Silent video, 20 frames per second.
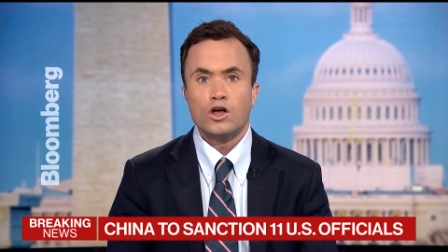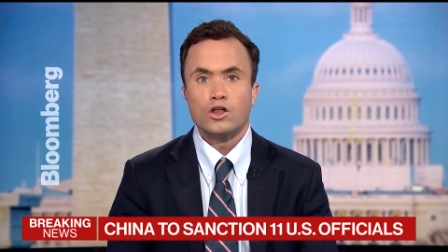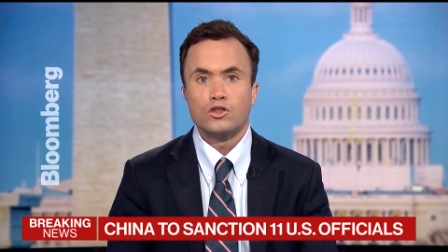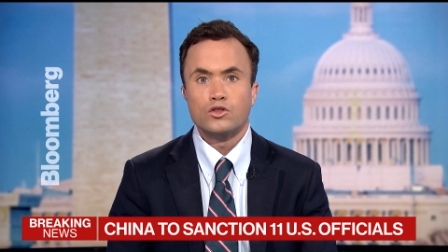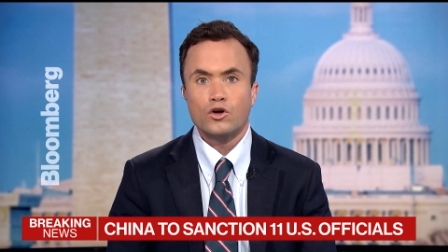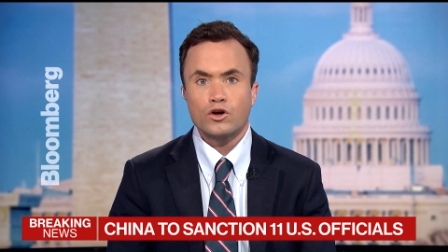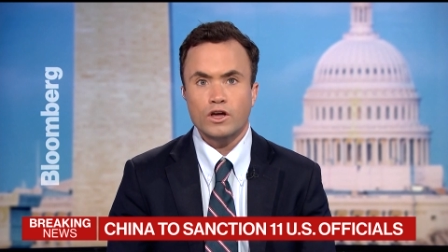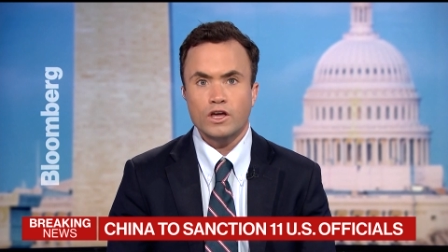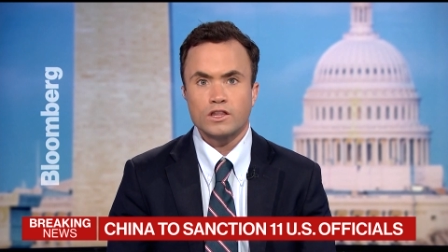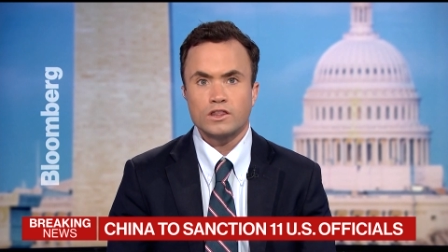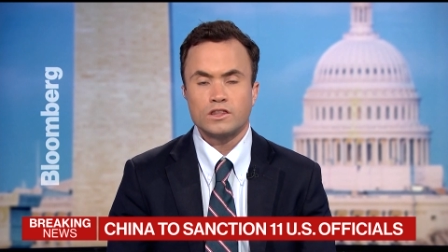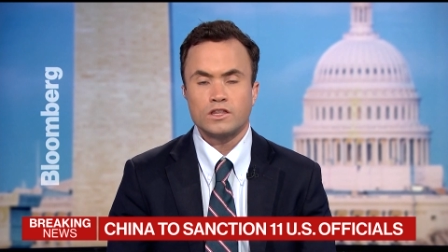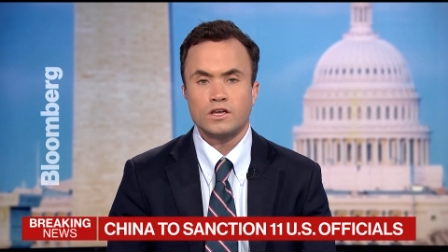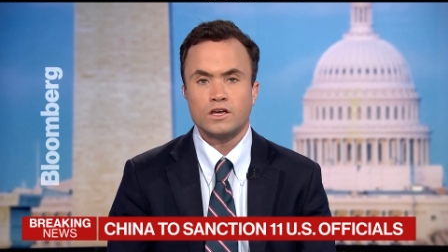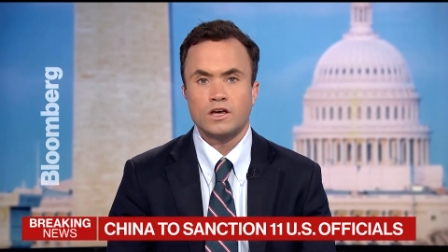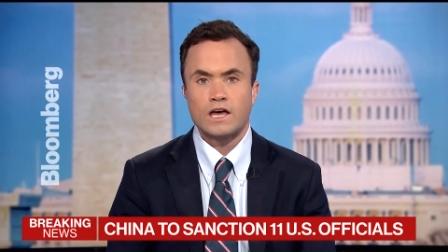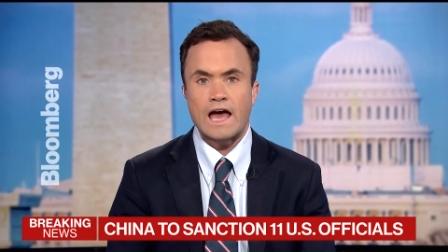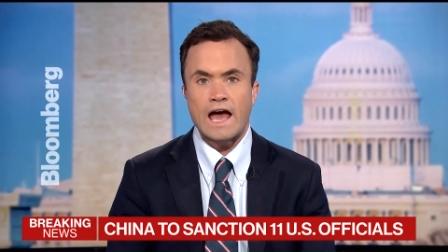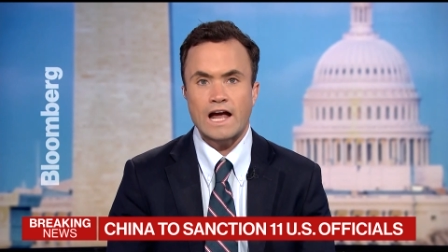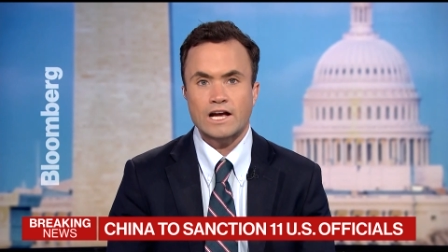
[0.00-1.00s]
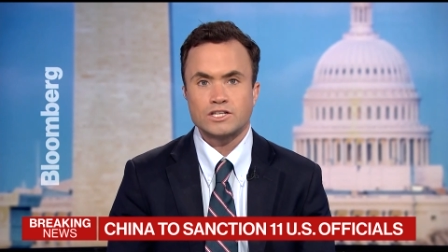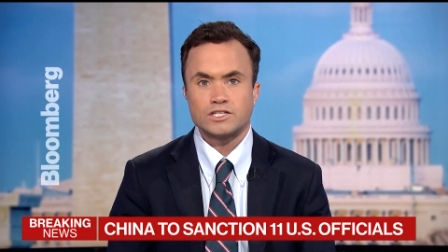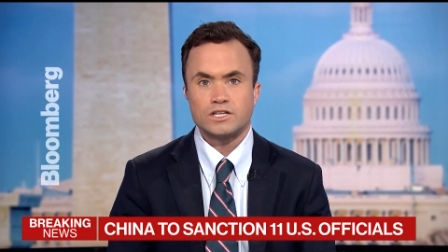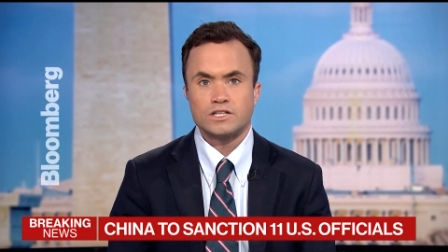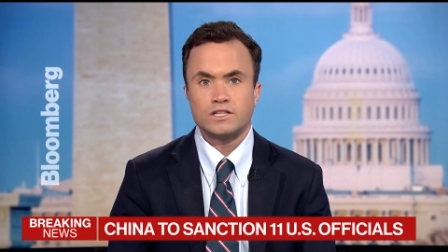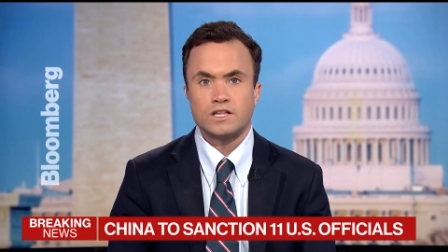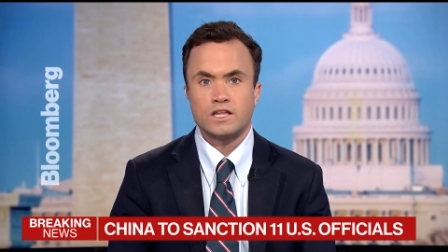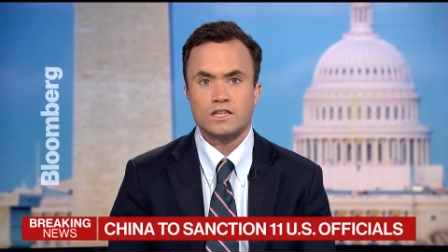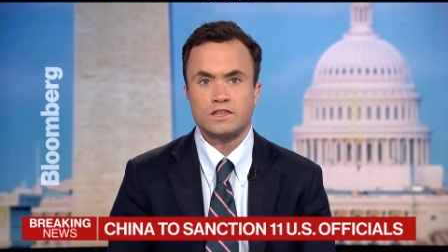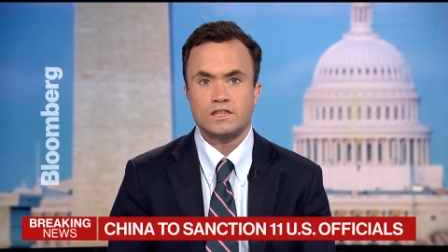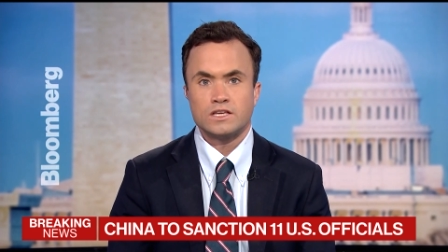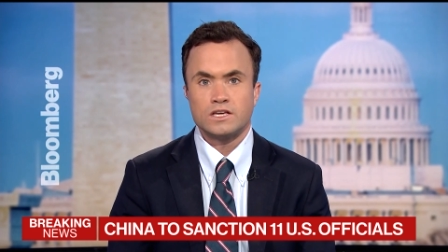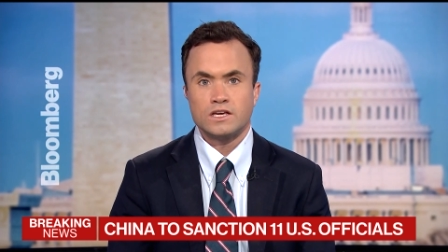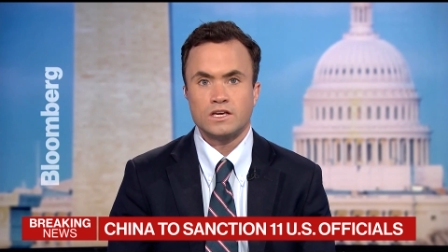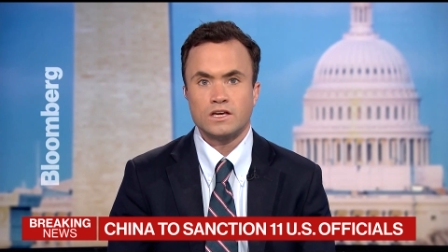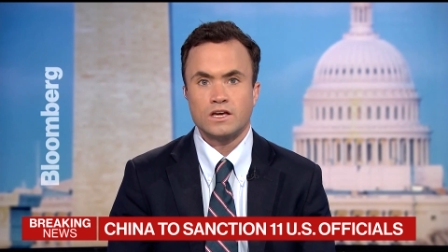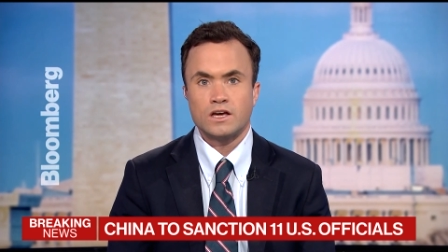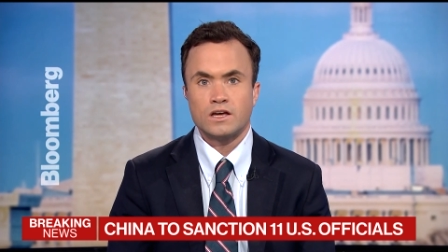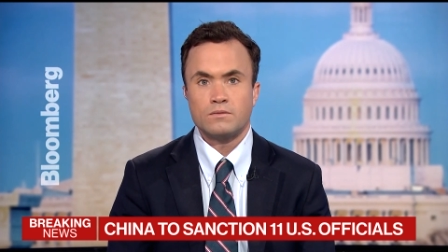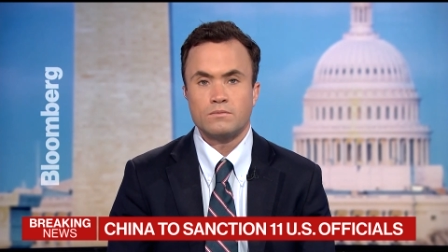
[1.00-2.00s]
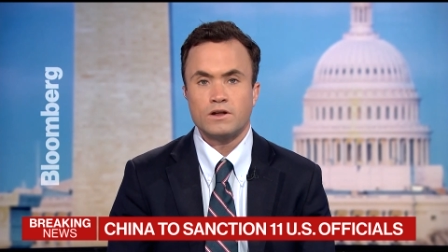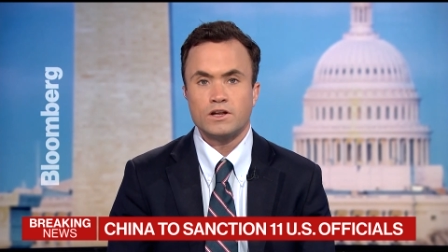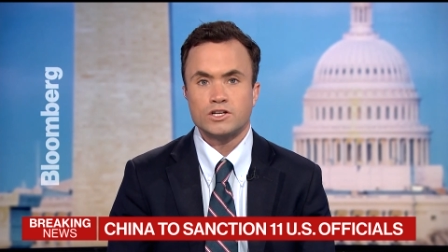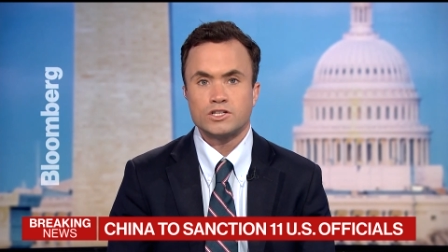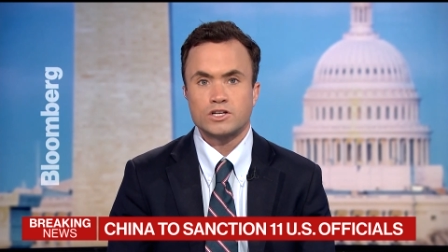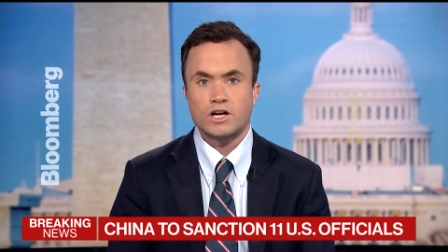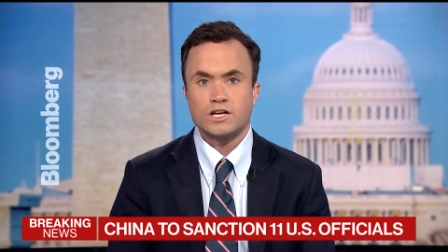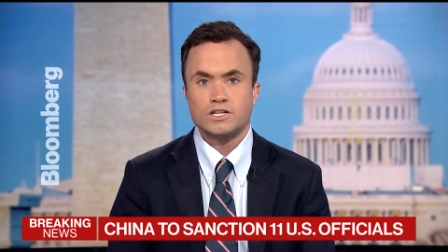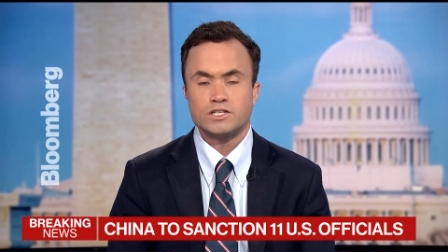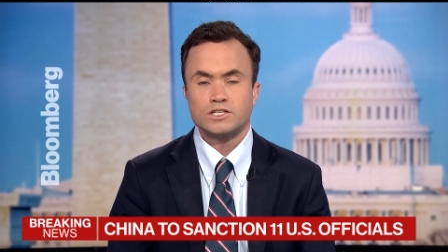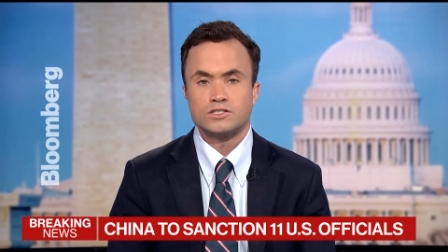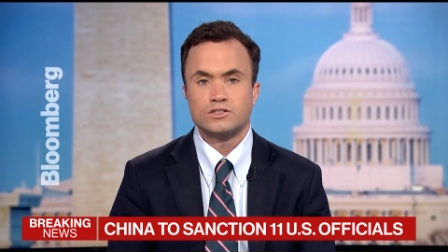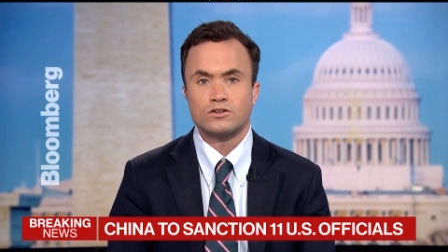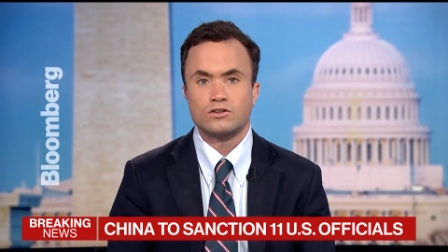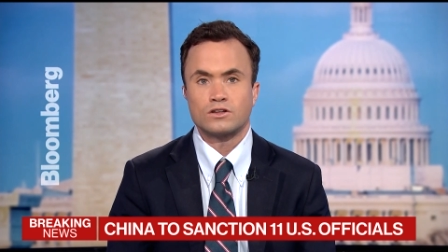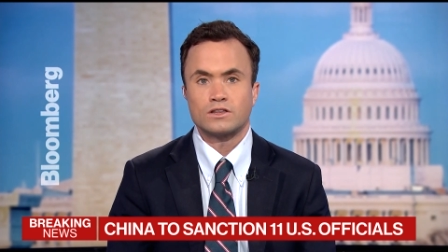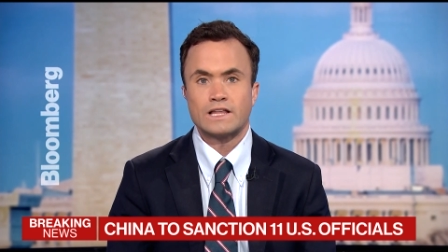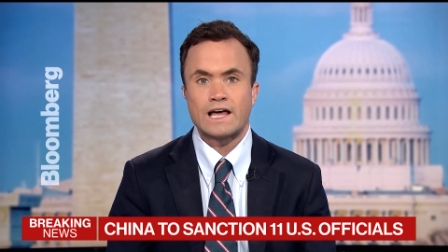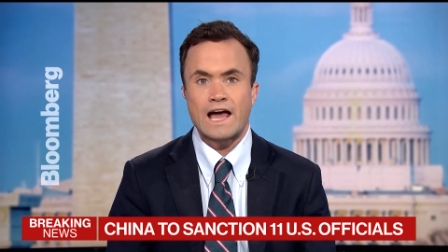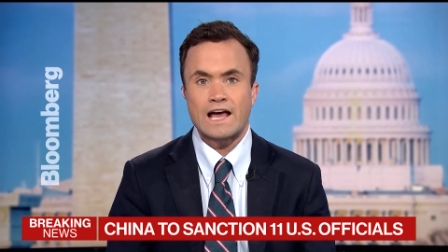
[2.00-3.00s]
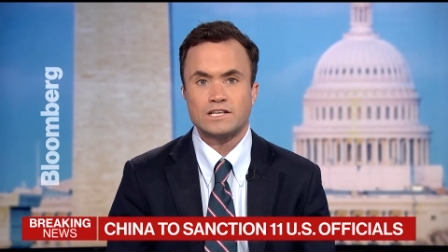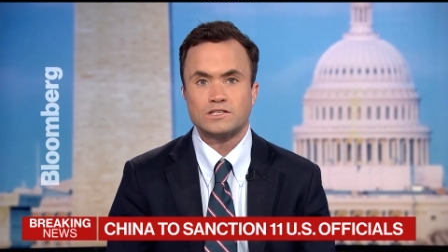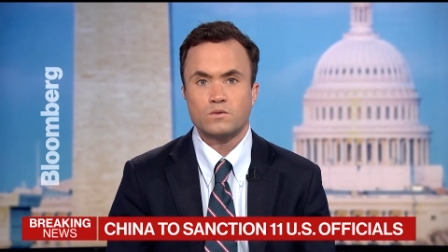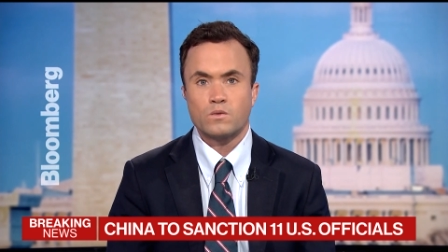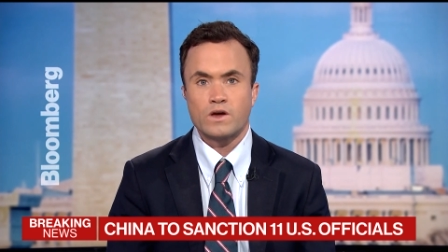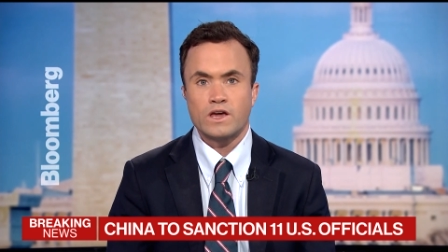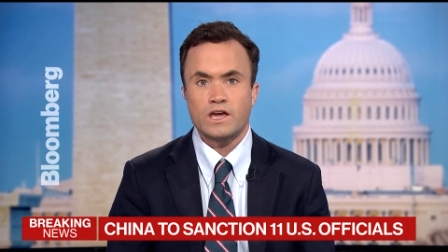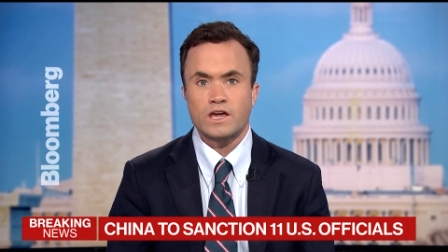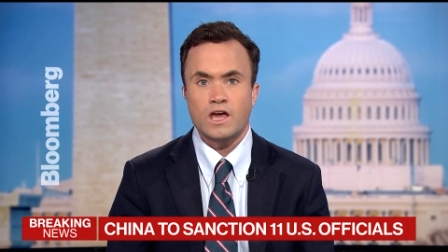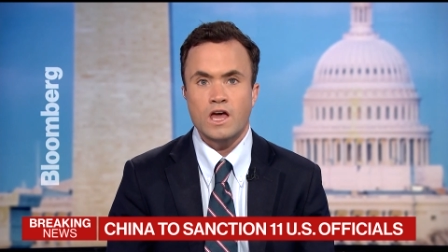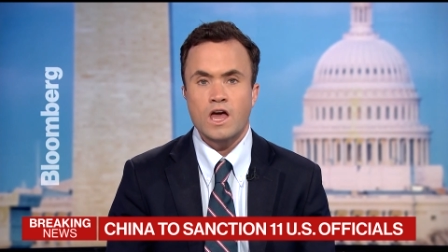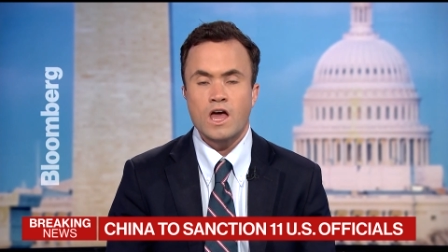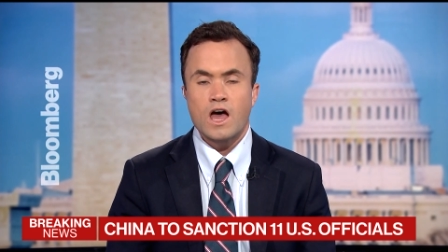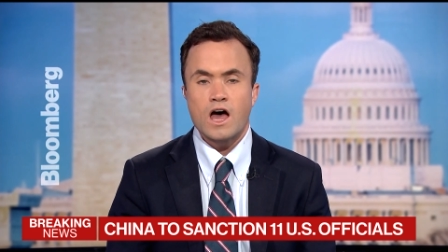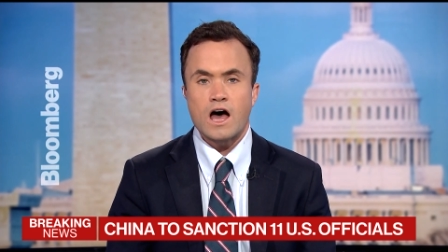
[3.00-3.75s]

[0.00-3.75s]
Look at the action that the administration took last week